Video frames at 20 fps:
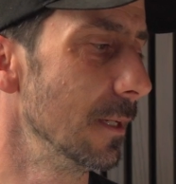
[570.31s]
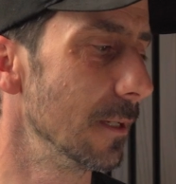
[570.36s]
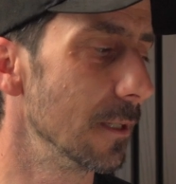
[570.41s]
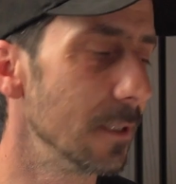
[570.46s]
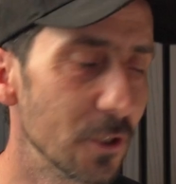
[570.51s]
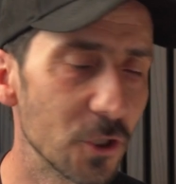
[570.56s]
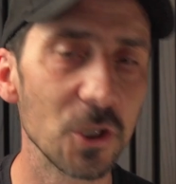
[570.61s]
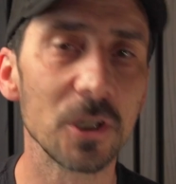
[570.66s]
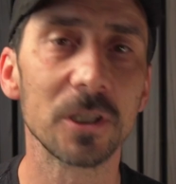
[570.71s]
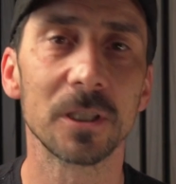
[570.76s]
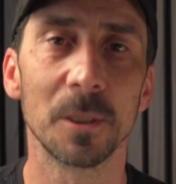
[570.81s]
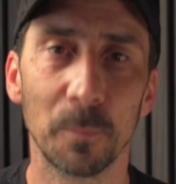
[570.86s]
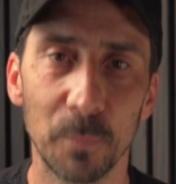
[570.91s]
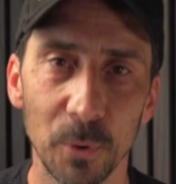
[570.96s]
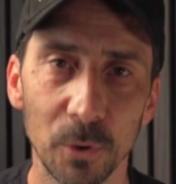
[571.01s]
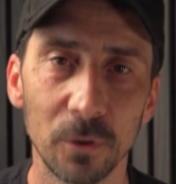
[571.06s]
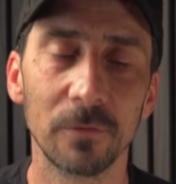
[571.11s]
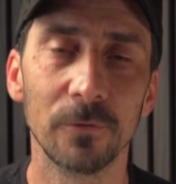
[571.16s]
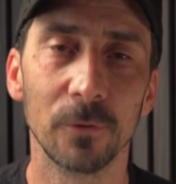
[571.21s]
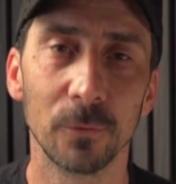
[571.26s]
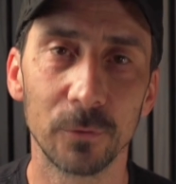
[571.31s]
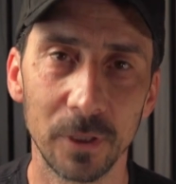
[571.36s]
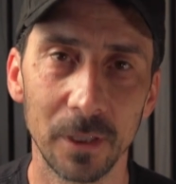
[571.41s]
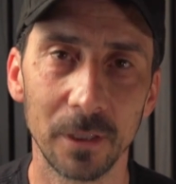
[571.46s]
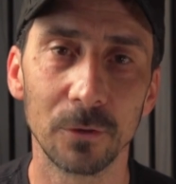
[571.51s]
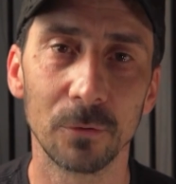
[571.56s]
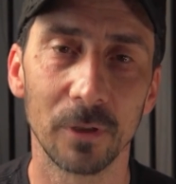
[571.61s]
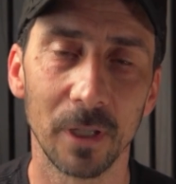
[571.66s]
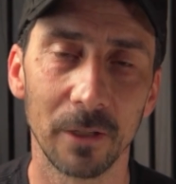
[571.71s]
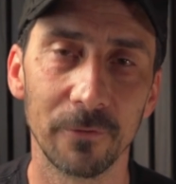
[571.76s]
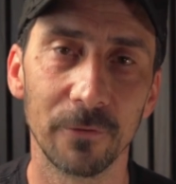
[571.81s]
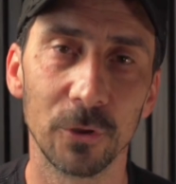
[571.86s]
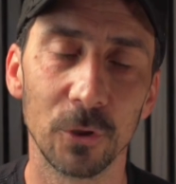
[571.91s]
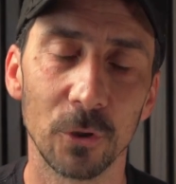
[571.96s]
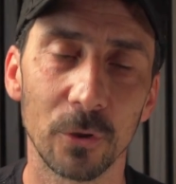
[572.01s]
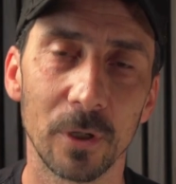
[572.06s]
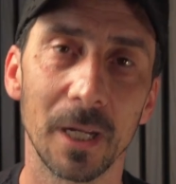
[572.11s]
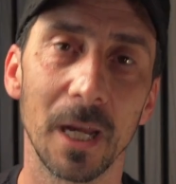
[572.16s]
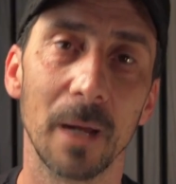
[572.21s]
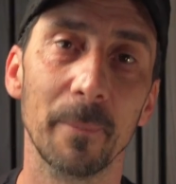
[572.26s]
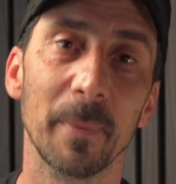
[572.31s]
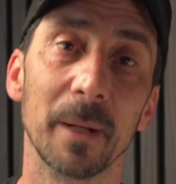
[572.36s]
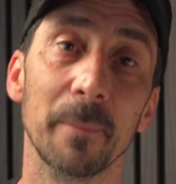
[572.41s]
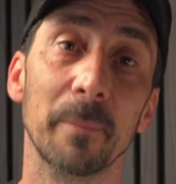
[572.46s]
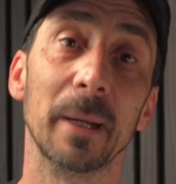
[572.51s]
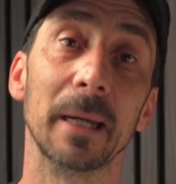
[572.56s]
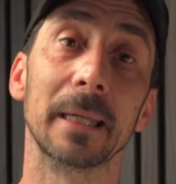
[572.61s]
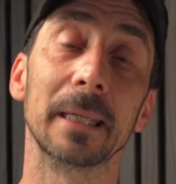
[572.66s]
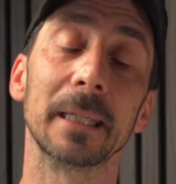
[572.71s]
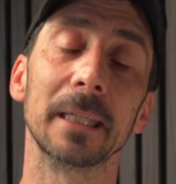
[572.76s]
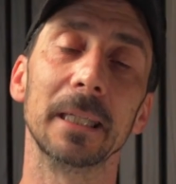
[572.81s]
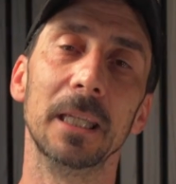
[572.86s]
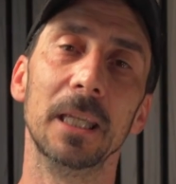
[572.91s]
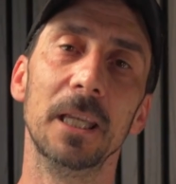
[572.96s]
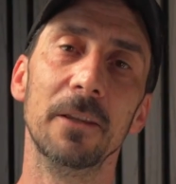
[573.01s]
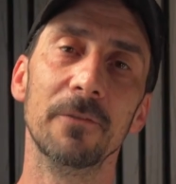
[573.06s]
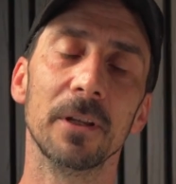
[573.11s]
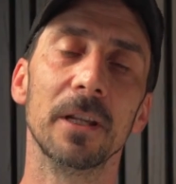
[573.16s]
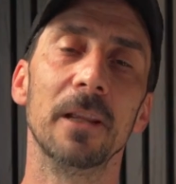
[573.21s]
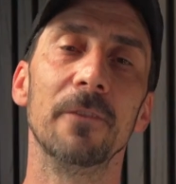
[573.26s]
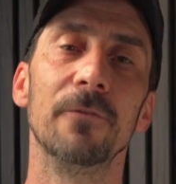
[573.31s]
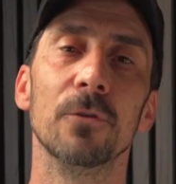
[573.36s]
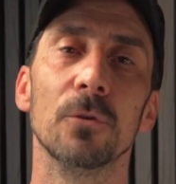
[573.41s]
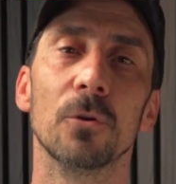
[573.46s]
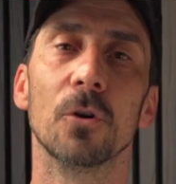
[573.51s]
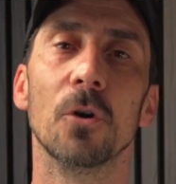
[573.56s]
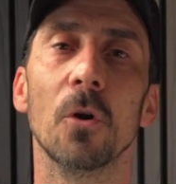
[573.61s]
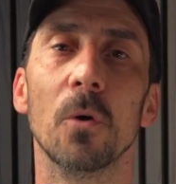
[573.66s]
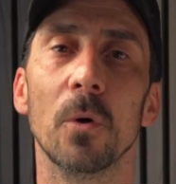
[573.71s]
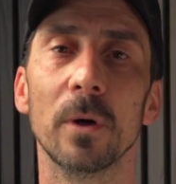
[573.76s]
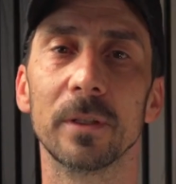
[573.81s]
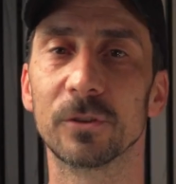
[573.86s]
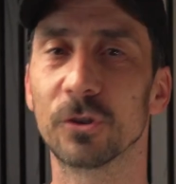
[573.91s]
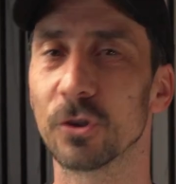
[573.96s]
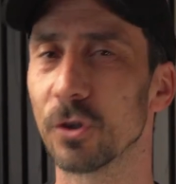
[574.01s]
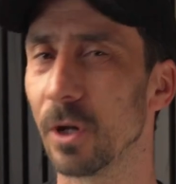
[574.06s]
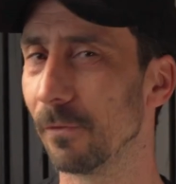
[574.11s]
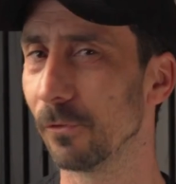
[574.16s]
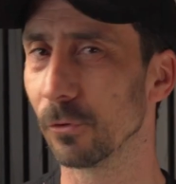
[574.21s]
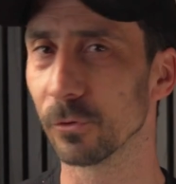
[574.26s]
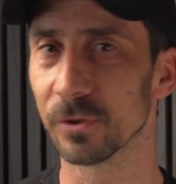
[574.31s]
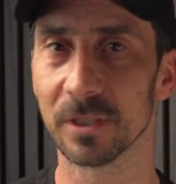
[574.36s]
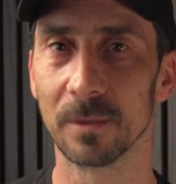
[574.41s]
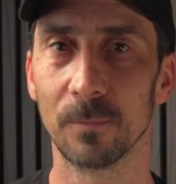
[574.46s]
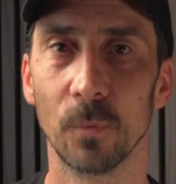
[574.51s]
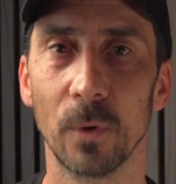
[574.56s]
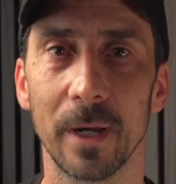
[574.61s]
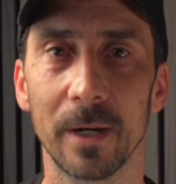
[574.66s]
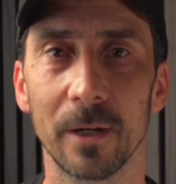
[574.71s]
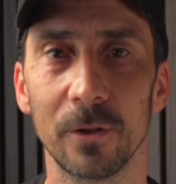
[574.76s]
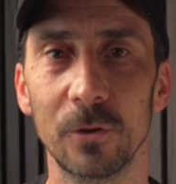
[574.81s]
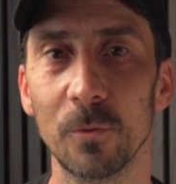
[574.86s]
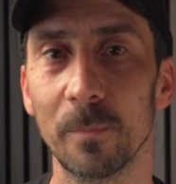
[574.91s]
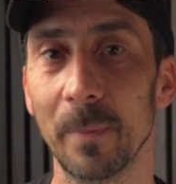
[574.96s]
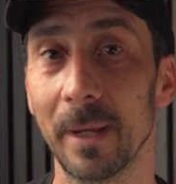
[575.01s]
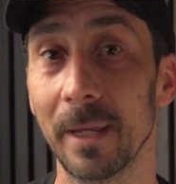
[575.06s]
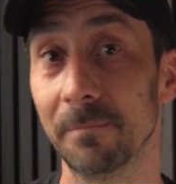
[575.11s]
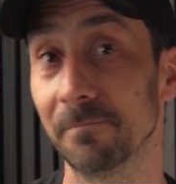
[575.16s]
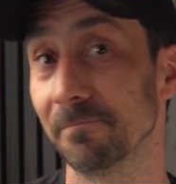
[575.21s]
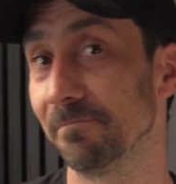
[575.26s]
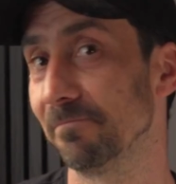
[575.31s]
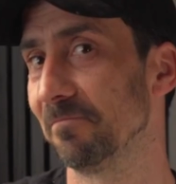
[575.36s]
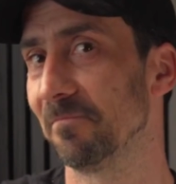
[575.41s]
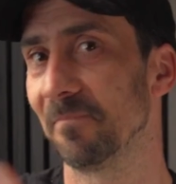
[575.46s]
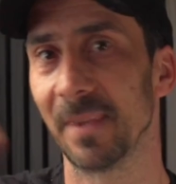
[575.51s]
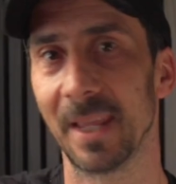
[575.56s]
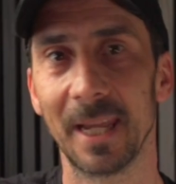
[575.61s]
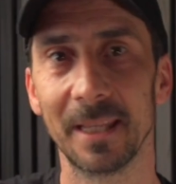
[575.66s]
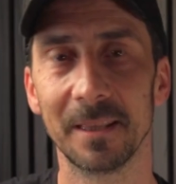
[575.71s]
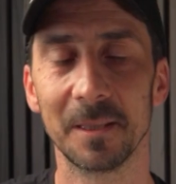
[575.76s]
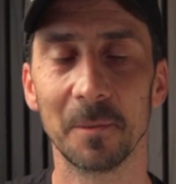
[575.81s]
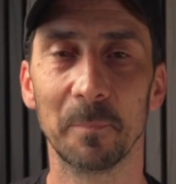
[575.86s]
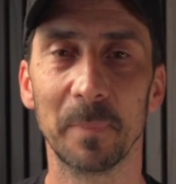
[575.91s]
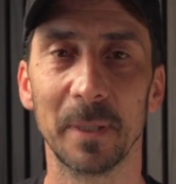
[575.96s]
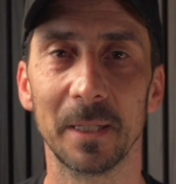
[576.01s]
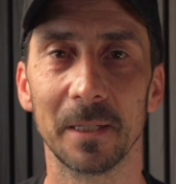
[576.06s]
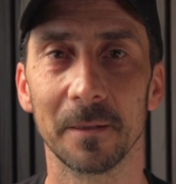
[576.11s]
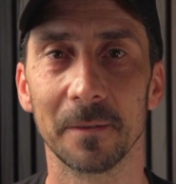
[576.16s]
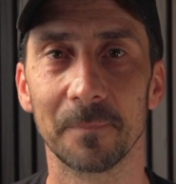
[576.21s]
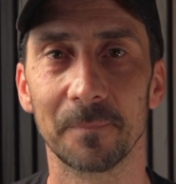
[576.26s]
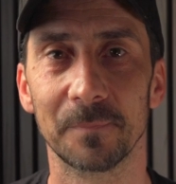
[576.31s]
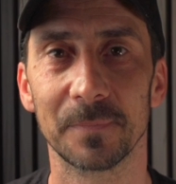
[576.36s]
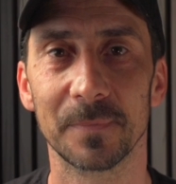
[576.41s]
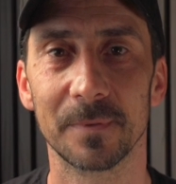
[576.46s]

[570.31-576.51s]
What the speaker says: And it's just a beautiful thing to have in your camera bag. Even if you go and travel somewhere and you may end up in a